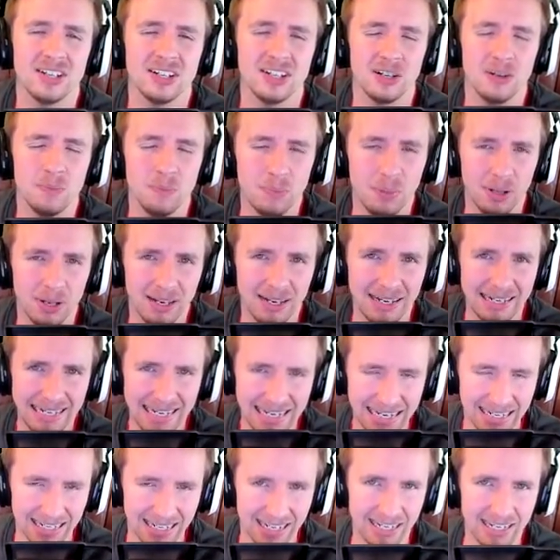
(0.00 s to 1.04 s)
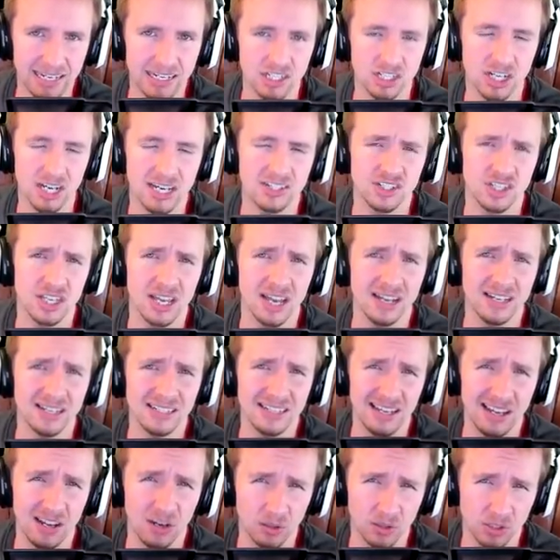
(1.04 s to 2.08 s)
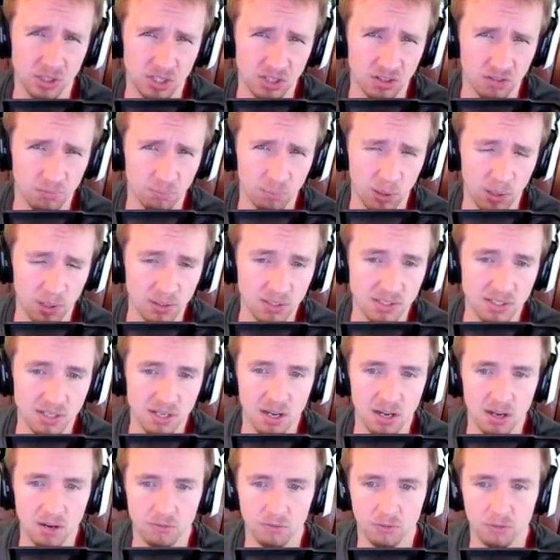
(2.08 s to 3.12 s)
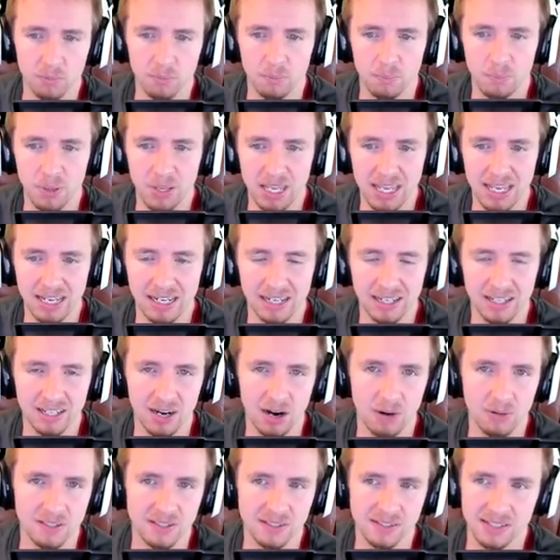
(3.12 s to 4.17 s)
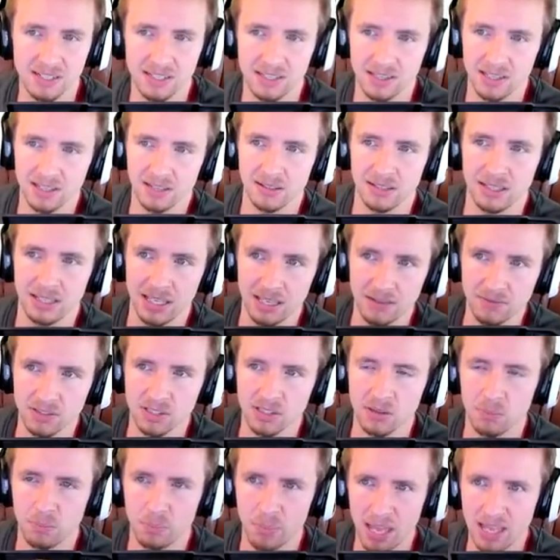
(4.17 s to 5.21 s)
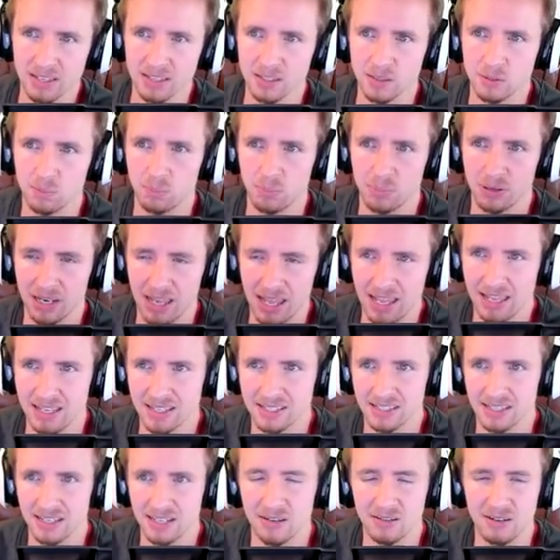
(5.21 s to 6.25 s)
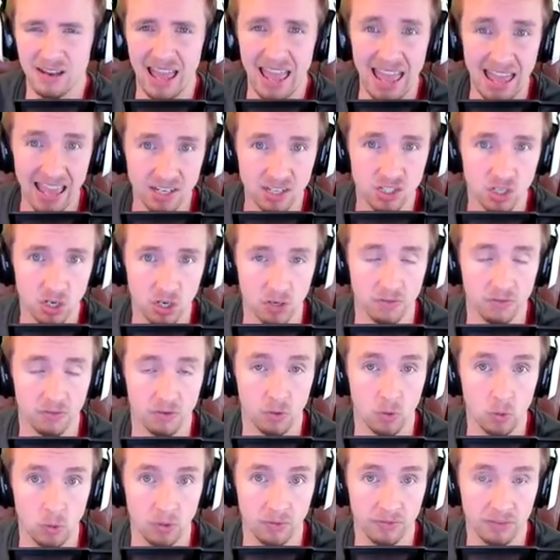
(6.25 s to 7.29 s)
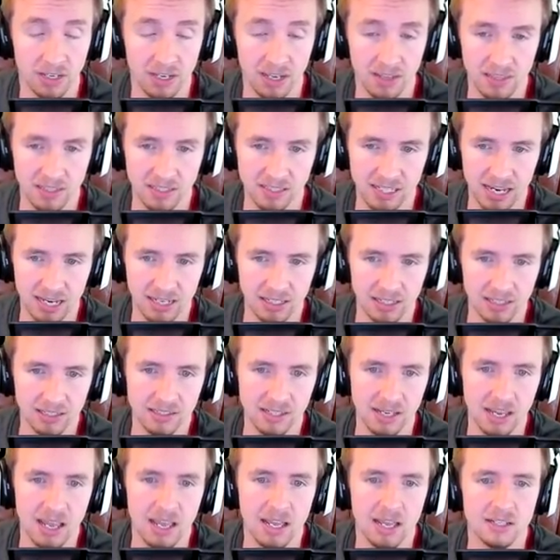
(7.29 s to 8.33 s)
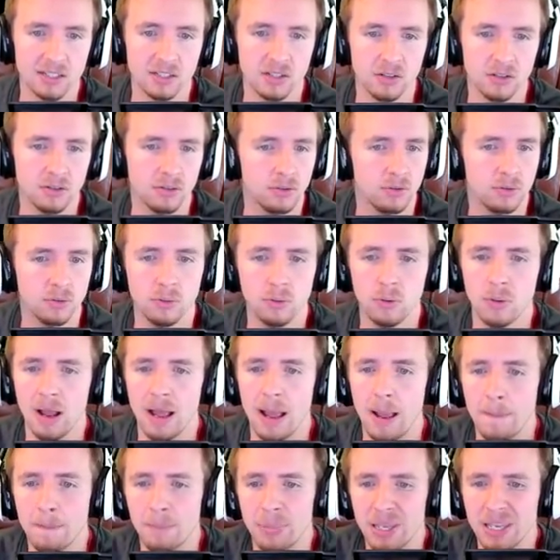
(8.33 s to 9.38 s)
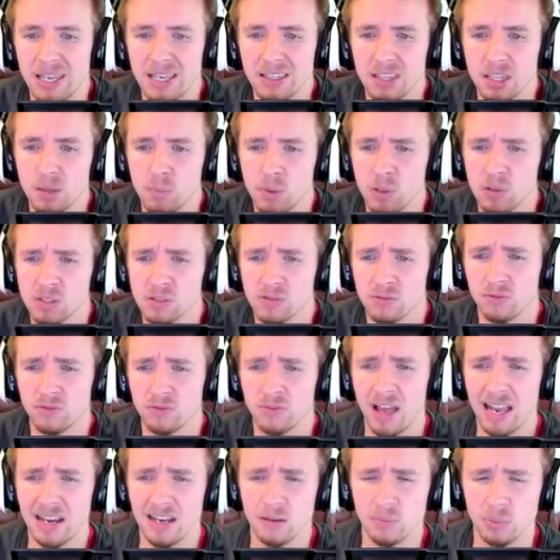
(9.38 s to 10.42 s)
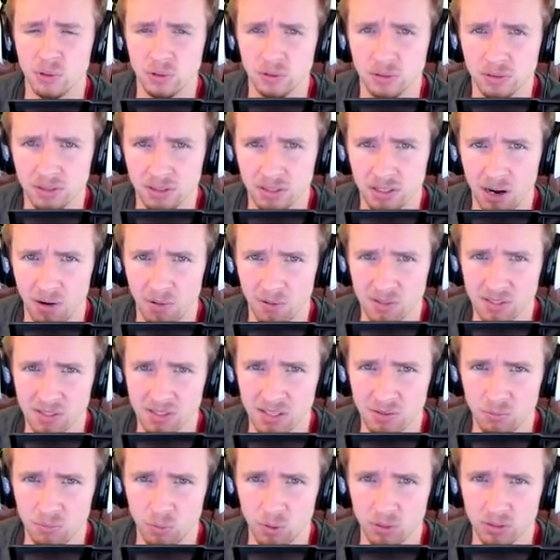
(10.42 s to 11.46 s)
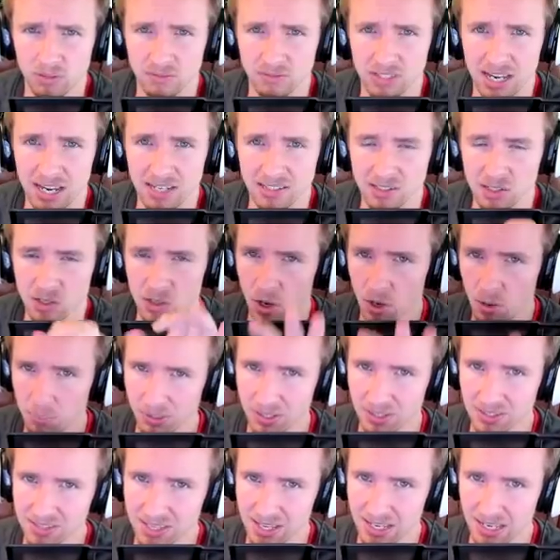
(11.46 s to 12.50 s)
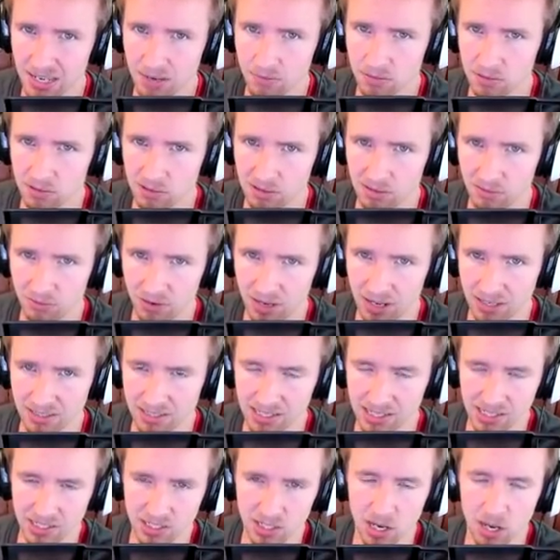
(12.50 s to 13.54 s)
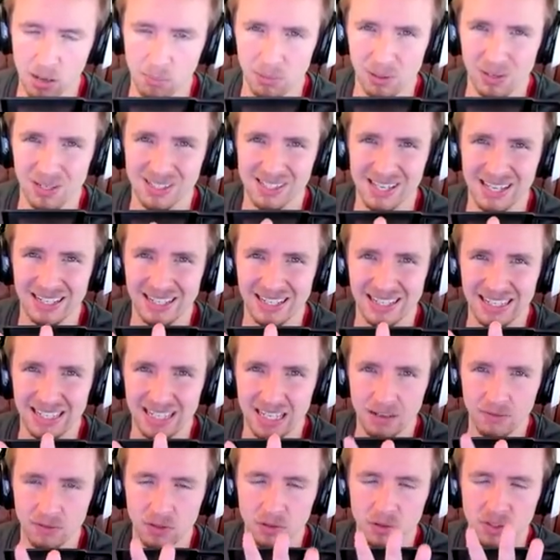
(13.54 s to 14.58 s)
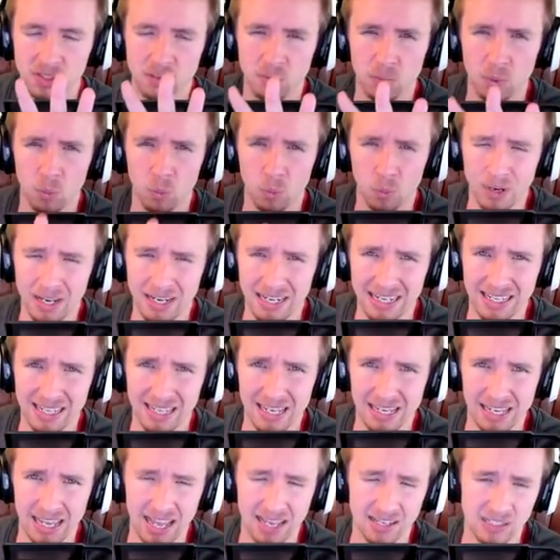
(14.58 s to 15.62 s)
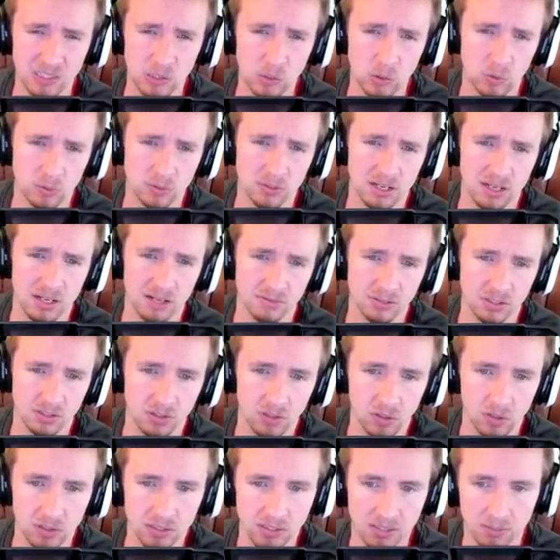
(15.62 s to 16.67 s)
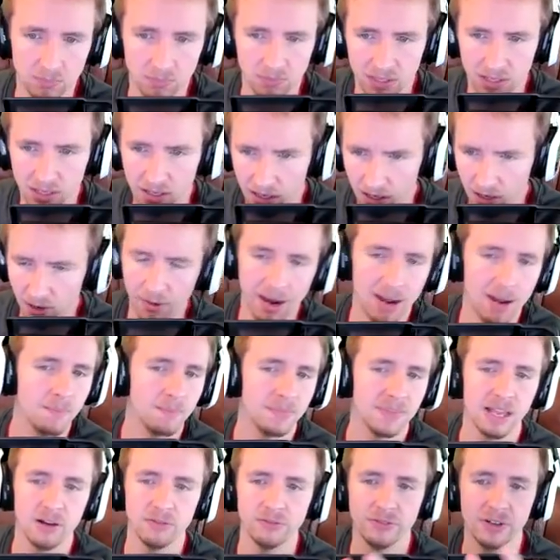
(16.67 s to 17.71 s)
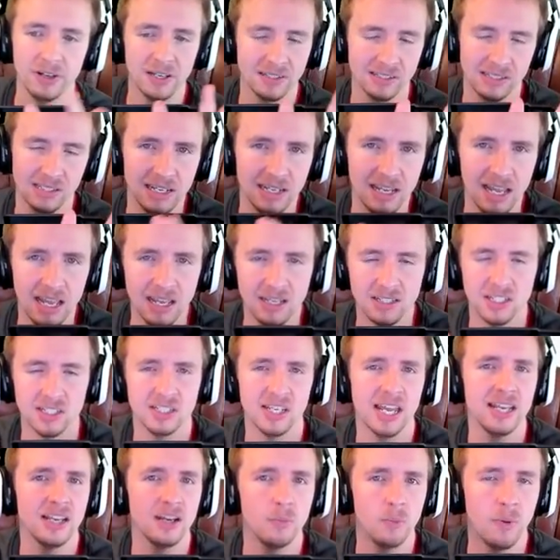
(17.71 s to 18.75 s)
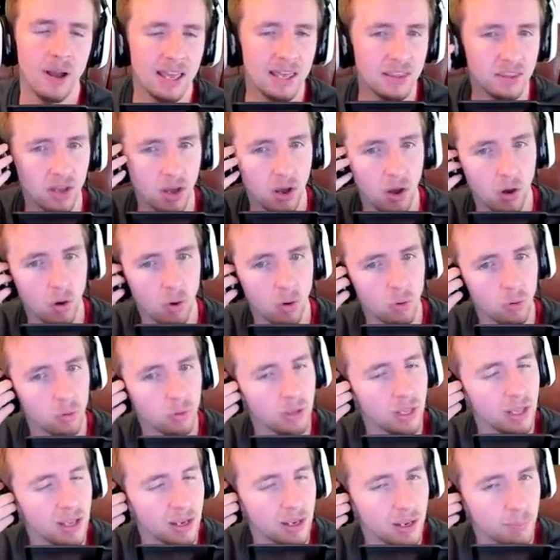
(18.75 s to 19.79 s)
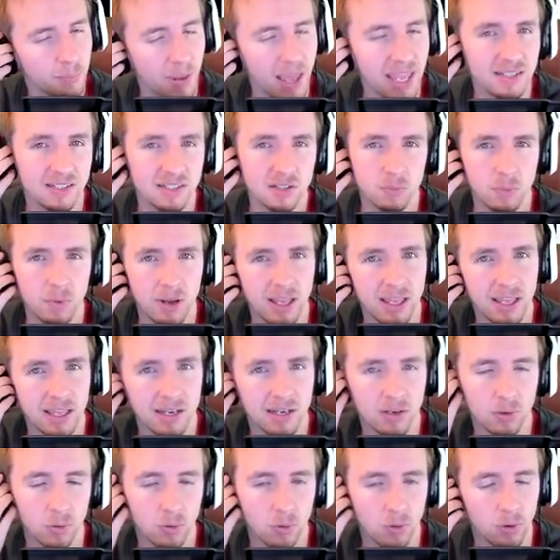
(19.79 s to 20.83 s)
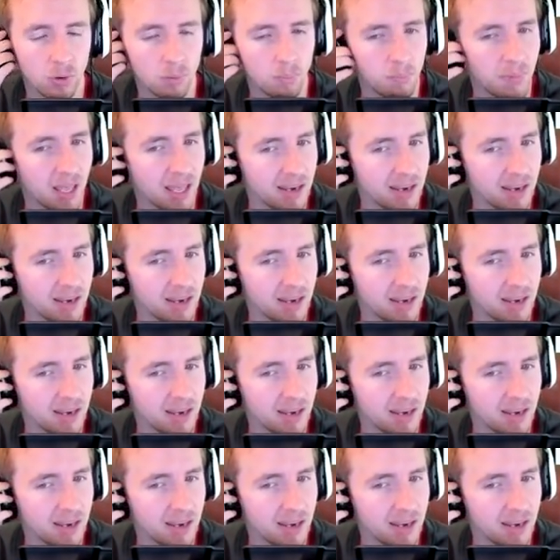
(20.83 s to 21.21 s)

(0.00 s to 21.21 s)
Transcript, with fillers: completely change the ideology of bonds from being a currency that gives the best players an edge over all of the other tankers to being the most valuable currency in World of Tanks. Not because they give you an advantage, because they can give you some really kick ass sought after goods. Alright, now, firstly, to take away the whole pay to win or uh,